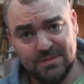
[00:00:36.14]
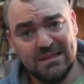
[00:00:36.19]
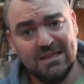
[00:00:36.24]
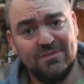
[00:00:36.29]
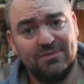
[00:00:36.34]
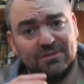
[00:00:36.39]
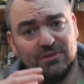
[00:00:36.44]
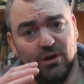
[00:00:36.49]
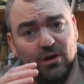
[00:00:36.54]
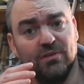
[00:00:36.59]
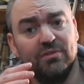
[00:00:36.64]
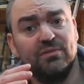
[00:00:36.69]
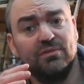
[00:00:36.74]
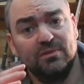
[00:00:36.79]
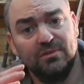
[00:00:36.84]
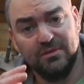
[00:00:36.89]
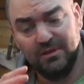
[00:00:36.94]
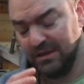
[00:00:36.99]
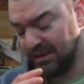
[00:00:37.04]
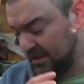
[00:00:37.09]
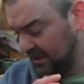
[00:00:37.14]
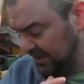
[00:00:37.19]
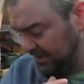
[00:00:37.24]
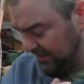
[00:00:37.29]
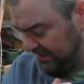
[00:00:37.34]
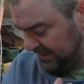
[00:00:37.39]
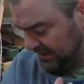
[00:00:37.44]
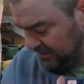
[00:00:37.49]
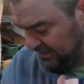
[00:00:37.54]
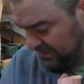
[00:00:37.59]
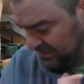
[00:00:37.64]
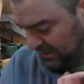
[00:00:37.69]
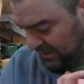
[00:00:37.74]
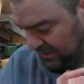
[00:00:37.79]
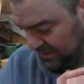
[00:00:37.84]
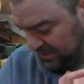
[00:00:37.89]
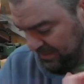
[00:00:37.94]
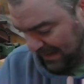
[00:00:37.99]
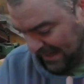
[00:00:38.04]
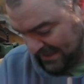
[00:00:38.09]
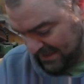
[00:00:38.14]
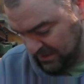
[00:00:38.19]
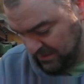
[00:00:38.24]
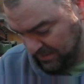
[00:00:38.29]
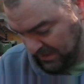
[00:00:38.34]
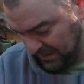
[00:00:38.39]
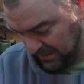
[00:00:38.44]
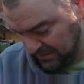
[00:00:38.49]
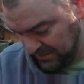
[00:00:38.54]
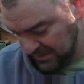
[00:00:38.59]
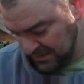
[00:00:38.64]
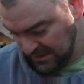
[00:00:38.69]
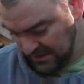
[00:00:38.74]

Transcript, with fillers: lift off occurring on the, on the back of the bow.